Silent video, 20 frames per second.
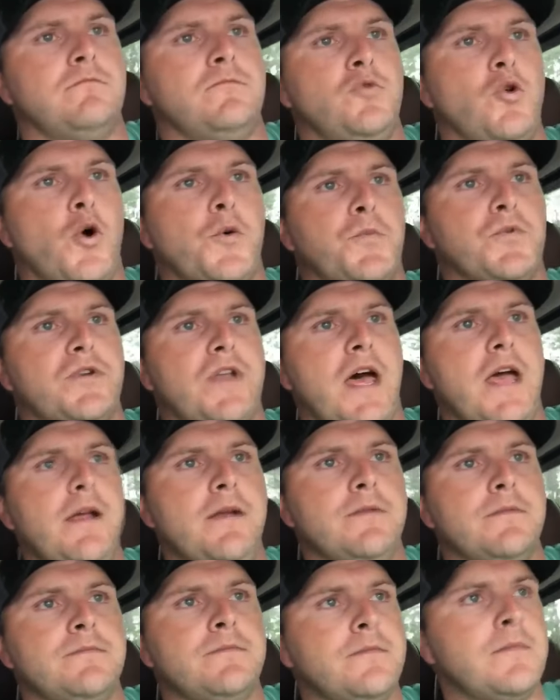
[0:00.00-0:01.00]
Normal
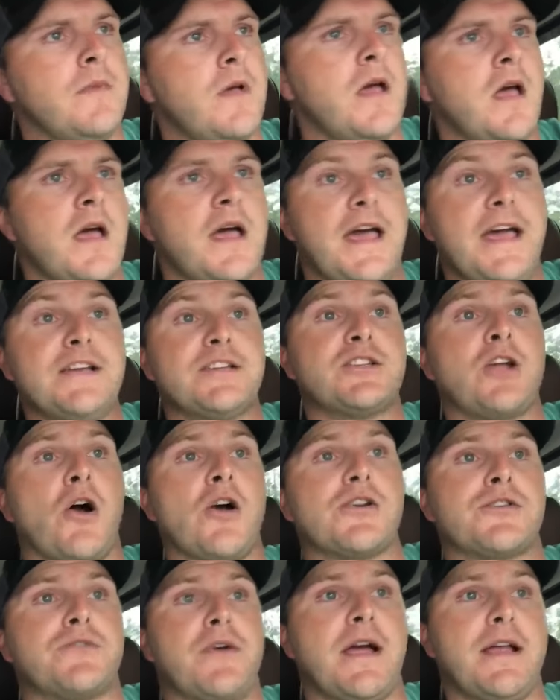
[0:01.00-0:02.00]
day. It
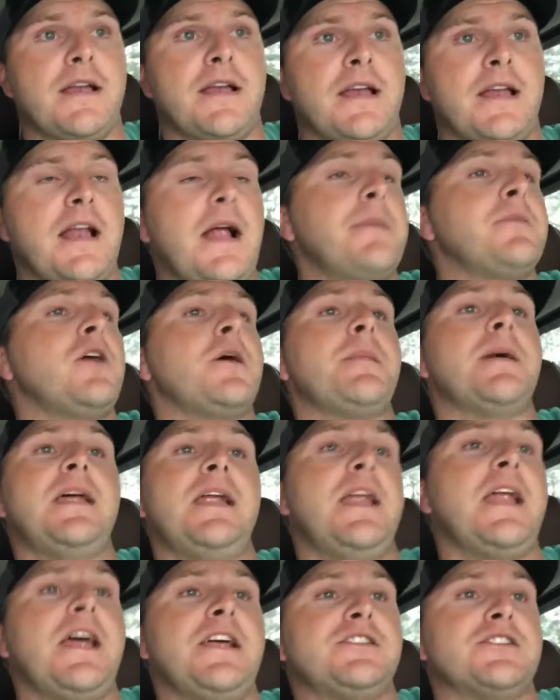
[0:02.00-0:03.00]
starts raining. And I'm talking
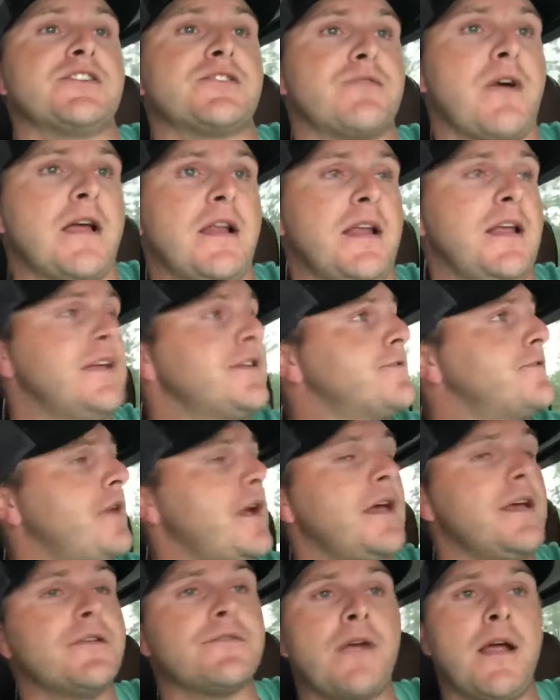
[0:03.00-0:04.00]
about it ain't just raining. It's,
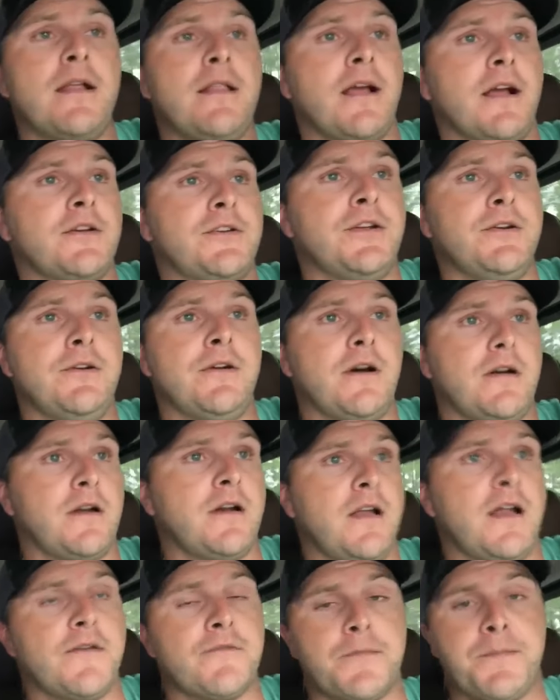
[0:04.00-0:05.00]
it's raining like a
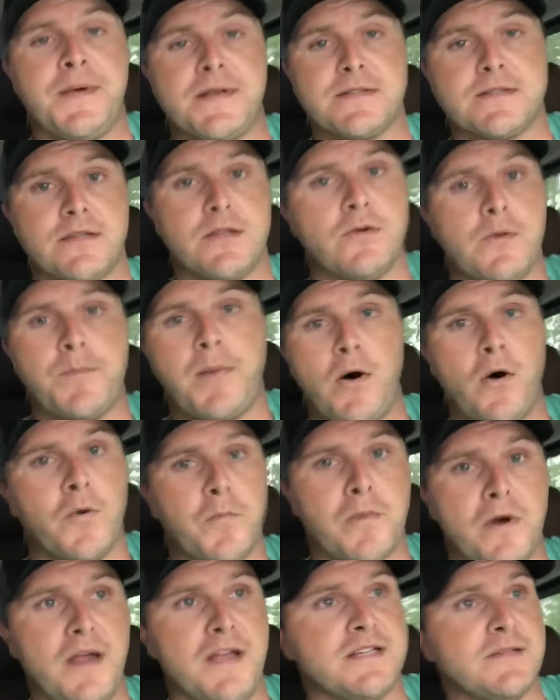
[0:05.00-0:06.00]
two-cunning heifer pissing through a
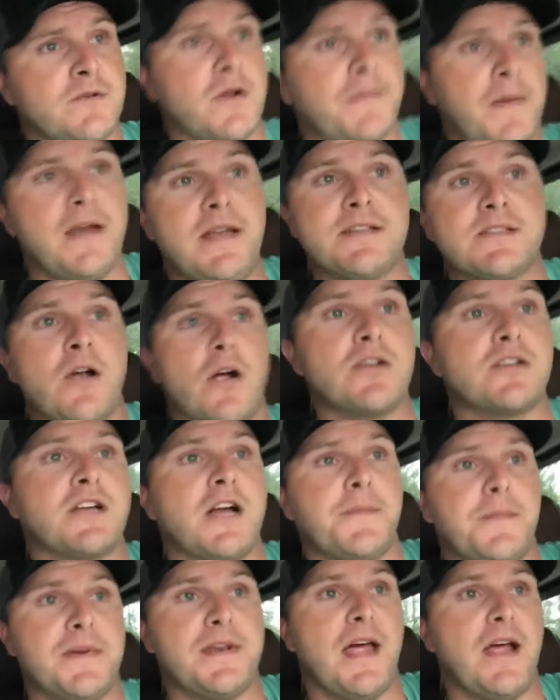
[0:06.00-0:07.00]
pole bridge. I'm talking about it starts
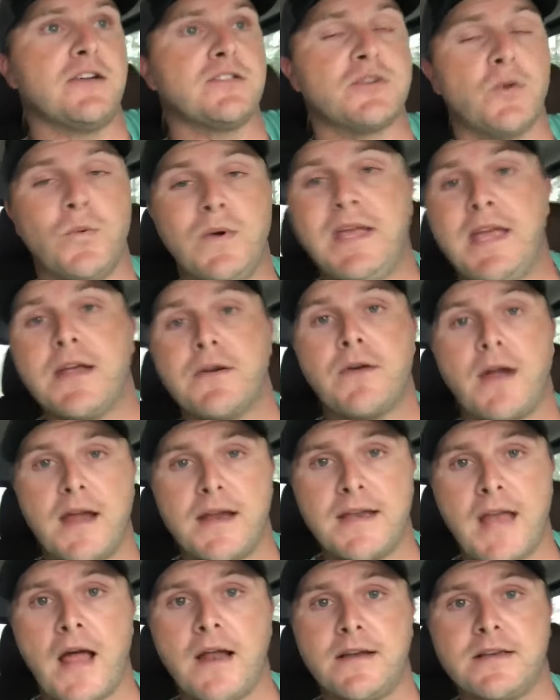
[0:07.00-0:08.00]
coming down. So we get
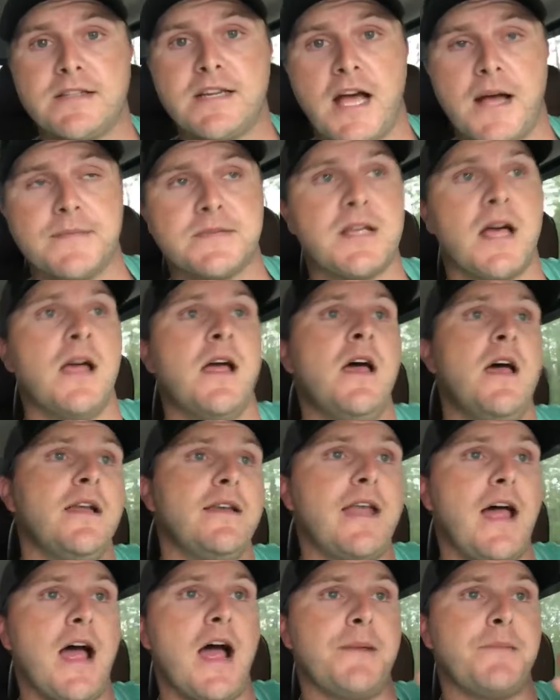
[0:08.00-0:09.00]
rained out at the job site.
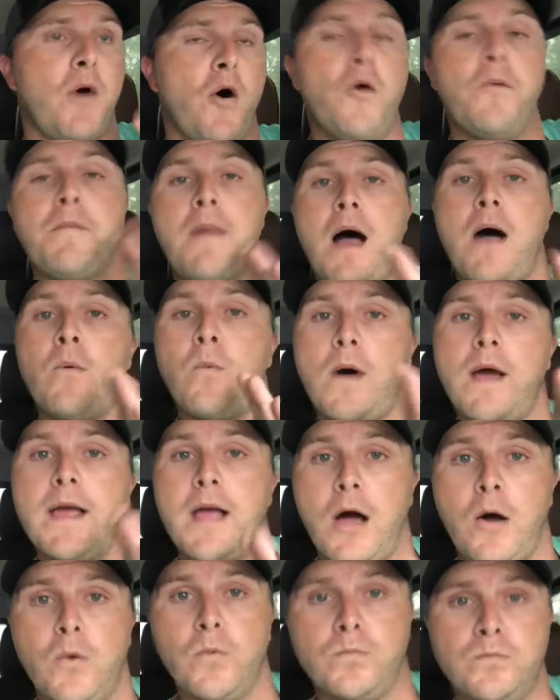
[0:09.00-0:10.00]
Now I'm on my
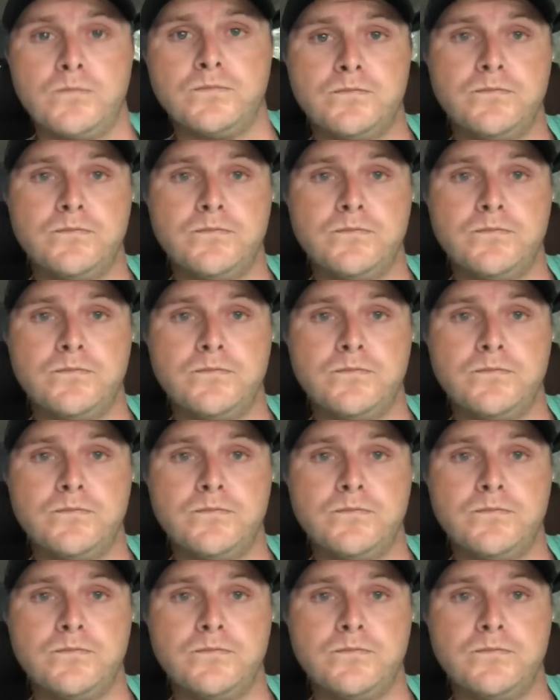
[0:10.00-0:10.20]
way home.